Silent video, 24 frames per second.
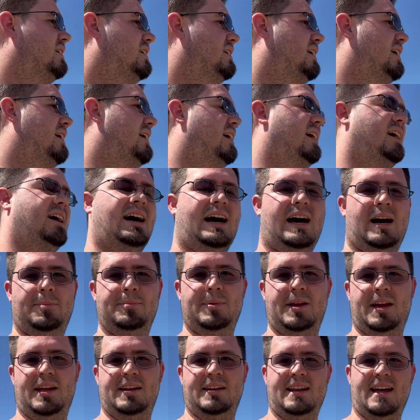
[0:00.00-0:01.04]
I'm
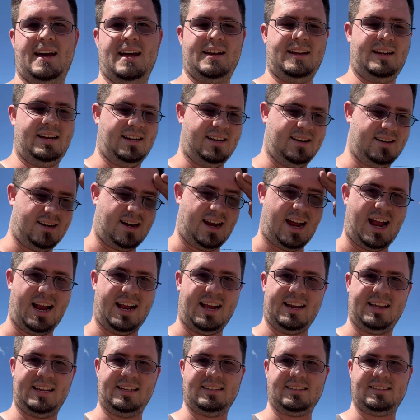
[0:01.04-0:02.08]
heading out of here. I got
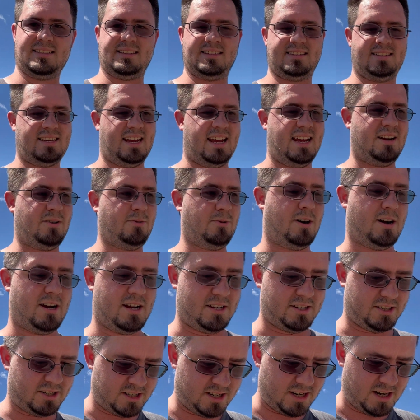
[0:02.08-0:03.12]
to get to the tank
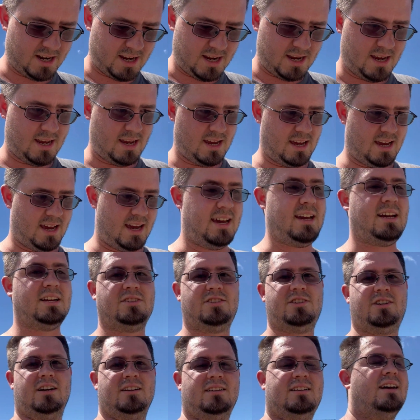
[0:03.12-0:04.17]
wash and
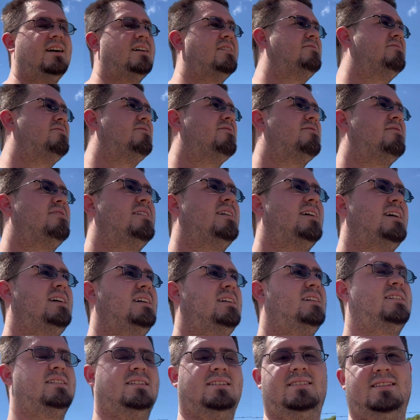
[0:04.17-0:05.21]
shut down for the
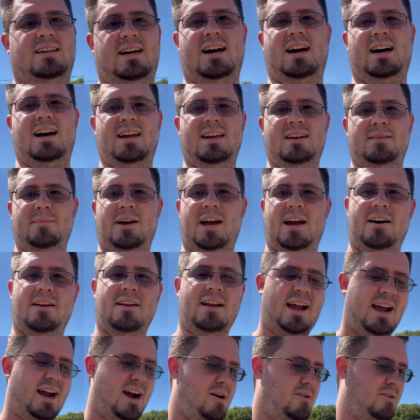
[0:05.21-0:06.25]
night because I am out
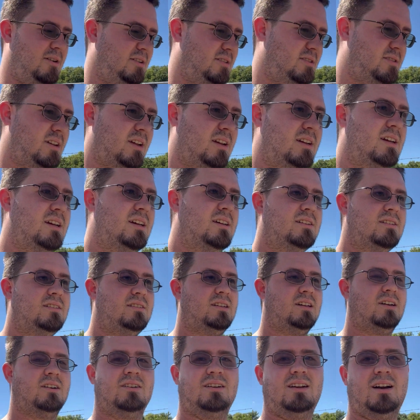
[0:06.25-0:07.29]
of hours.
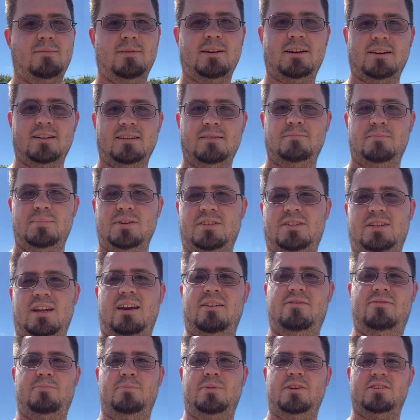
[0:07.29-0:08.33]
So y'all be good. Be
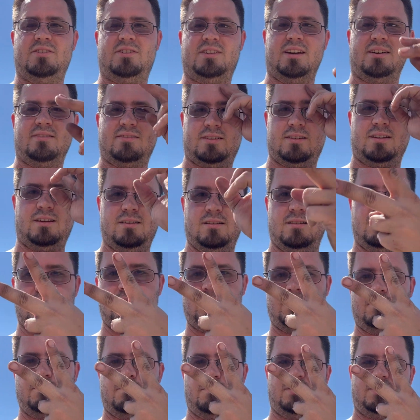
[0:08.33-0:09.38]
safe. Be yourselves.
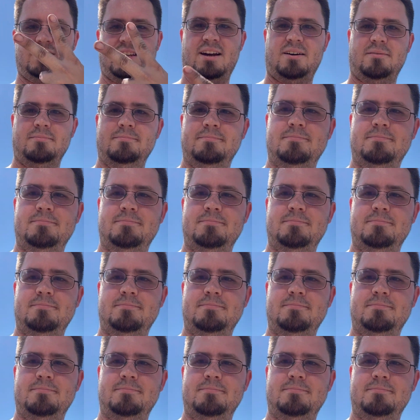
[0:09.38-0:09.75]
Peace out.